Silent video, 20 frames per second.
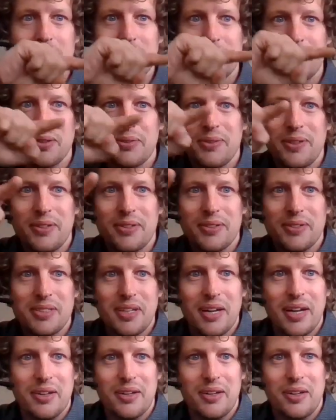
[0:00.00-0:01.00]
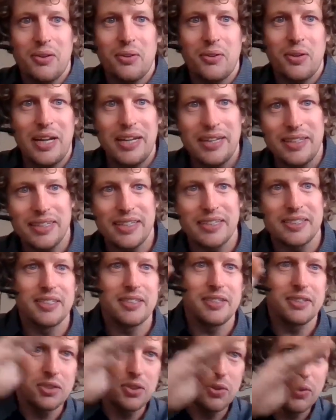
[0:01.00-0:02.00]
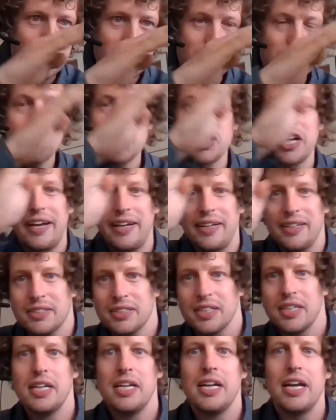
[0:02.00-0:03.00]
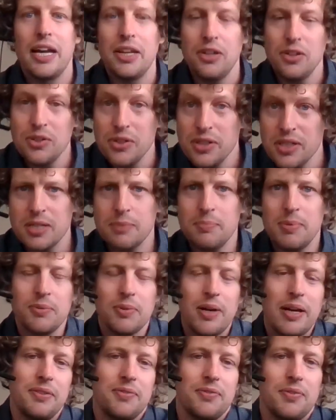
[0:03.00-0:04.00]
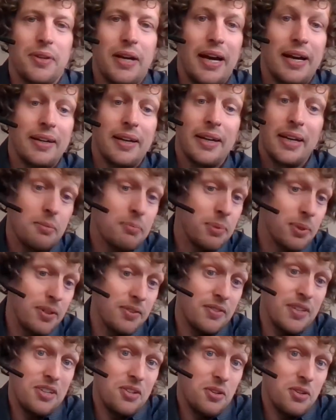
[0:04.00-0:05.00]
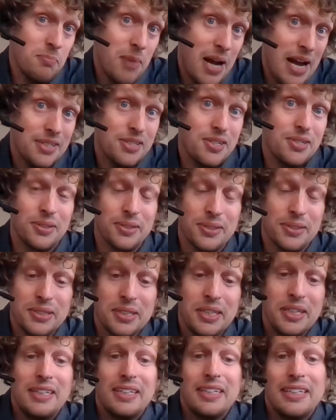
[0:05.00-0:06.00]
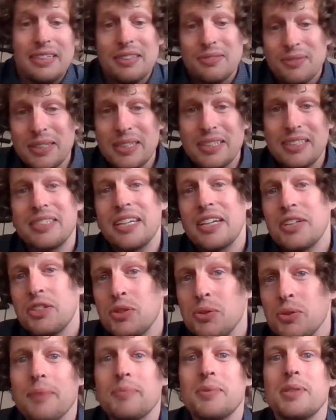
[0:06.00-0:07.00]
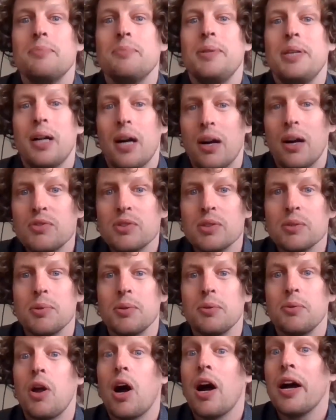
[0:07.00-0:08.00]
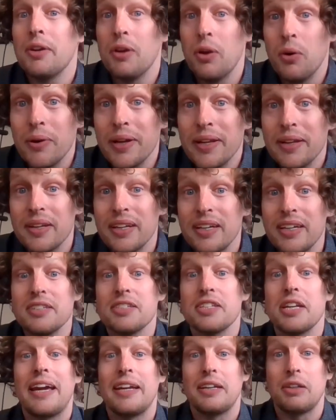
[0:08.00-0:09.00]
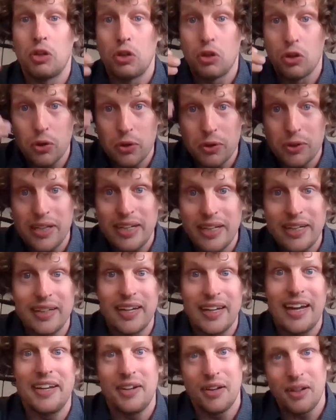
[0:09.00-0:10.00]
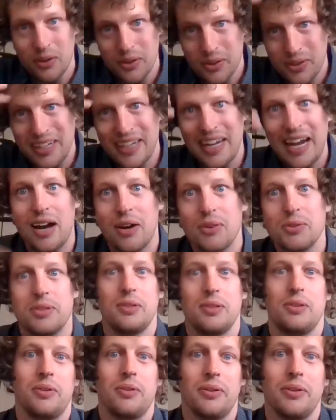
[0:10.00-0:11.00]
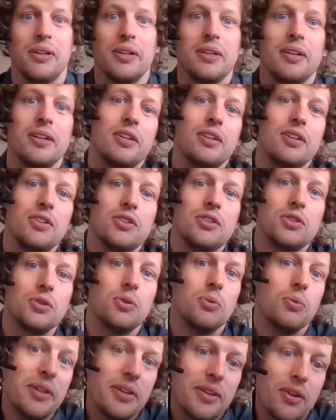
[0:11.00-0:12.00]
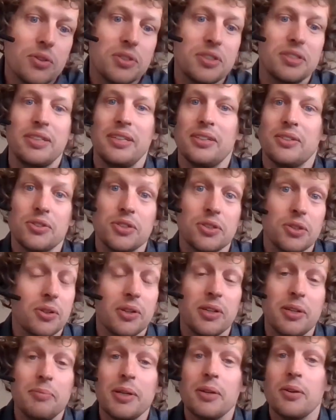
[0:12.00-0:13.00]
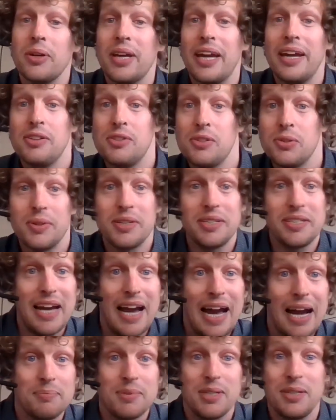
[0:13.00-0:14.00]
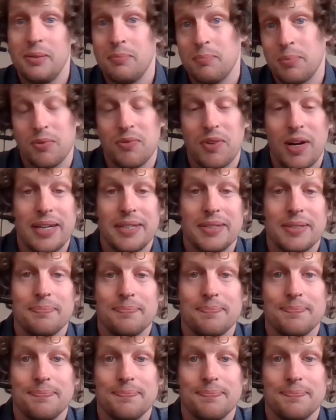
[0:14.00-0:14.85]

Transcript: Your career is not going to go like this. It is going to change, and you need to be ready for that. And I believe that your master's really sets you up to be comfortable not knowing things and learning how to learn. So with those skills, you're going to be okay to adapt and improvise.